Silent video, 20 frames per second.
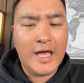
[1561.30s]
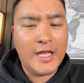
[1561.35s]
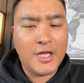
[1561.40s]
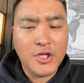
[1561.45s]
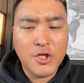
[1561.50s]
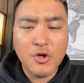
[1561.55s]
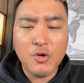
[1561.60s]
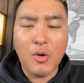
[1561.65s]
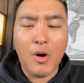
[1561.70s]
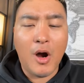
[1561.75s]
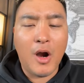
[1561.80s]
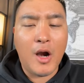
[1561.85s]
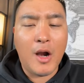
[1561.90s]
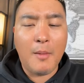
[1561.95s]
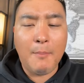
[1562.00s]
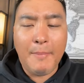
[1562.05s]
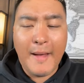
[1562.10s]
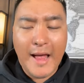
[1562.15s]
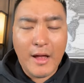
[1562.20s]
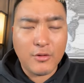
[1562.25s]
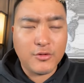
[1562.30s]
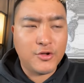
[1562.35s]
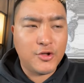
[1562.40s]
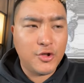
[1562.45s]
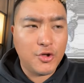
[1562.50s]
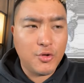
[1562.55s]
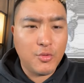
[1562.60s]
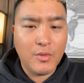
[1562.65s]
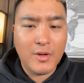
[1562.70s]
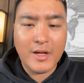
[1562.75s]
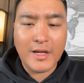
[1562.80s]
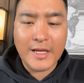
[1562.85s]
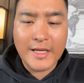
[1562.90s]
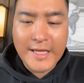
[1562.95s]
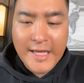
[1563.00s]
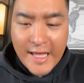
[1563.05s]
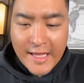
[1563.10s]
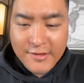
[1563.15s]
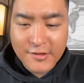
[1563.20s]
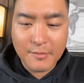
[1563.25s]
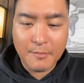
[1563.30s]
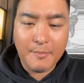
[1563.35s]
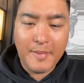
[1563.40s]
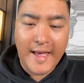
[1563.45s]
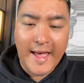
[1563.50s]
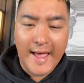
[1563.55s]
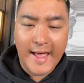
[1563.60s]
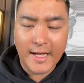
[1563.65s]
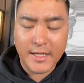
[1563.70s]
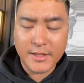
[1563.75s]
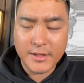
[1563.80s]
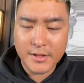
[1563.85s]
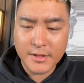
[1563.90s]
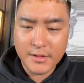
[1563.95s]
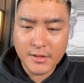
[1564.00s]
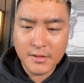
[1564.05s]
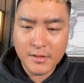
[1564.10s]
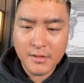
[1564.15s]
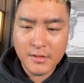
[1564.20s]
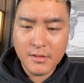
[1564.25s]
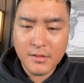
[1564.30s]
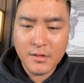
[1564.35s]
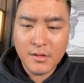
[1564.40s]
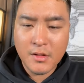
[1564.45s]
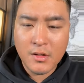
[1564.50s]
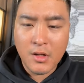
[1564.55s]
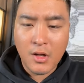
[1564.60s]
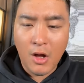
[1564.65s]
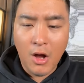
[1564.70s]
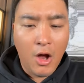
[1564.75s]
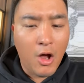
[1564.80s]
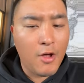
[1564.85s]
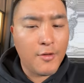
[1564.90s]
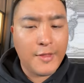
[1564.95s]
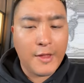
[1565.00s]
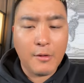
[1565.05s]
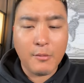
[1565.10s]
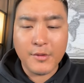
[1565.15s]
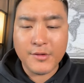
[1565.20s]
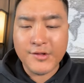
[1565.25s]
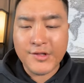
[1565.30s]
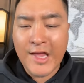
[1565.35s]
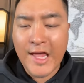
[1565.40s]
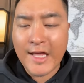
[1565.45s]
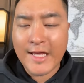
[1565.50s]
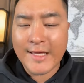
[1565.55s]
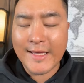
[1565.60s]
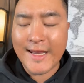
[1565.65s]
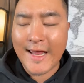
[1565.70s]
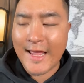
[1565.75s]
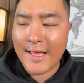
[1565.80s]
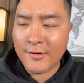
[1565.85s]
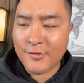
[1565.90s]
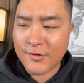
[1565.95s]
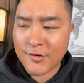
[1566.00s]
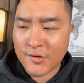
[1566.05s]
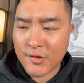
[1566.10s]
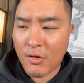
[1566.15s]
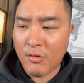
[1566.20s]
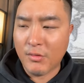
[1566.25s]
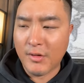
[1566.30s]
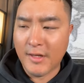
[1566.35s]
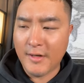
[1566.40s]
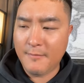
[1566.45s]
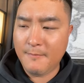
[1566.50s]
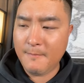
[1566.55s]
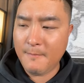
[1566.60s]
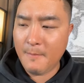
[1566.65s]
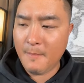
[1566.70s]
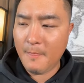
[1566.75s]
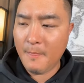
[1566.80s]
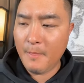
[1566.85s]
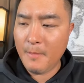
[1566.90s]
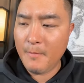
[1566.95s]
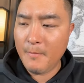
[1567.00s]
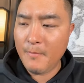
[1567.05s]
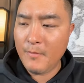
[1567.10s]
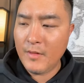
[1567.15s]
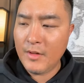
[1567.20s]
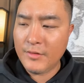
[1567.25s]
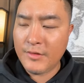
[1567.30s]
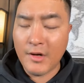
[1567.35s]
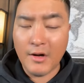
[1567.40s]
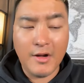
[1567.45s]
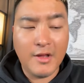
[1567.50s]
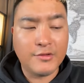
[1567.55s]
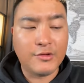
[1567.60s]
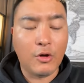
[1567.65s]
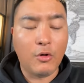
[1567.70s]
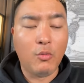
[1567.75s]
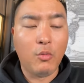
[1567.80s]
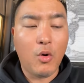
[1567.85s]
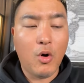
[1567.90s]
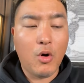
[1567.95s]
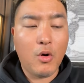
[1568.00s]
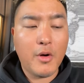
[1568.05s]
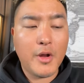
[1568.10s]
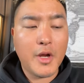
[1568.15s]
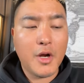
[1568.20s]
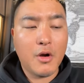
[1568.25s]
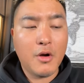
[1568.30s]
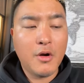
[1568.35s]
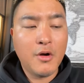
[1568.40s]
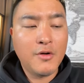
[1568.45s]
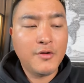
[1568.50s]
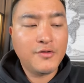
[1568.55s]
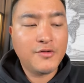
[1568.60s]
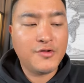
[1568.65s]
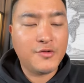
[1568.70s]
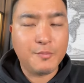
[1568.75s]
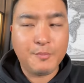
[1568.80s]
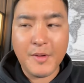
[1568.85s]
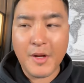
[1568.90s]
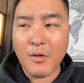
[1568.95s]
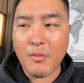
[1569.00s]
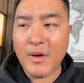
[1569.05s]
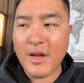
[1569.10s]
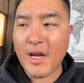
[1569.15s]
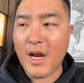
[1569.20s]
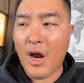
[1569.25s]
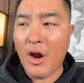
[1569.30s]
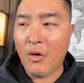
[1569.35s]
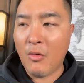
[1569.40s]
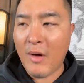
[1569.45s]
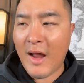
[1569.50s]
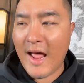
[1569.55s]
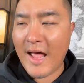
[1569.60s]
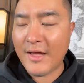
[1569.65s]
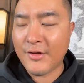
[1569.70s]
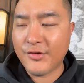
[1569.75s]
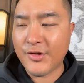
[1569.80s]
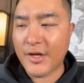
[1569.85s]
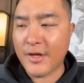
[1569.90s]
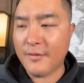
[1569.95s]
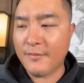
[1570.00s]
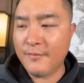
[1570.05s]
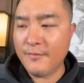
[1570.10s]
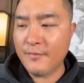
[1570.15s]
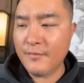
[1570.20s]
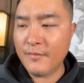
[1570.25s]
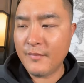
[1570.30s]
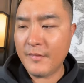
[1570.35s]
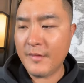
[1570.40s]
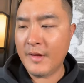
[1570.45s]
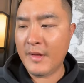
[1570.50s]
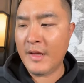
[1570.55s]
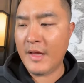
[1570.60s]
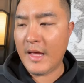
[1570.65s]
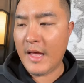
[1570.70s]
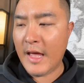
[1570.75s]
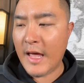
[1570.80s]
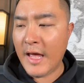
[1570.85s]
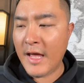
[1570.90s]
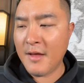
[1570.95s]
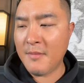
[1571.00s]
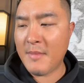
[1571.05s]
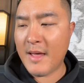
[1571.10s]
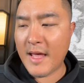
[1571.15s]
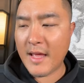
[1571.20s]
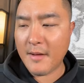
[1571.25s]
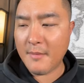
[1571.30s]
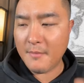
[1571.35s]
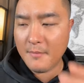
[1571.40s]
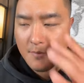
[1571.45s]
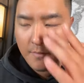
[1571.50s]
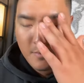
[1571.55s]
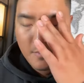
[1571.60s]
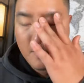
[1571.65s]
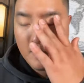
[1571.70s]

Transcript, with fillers: and you are about to get back all that was taken and stolen. There is a warrior spirit arising. Amen.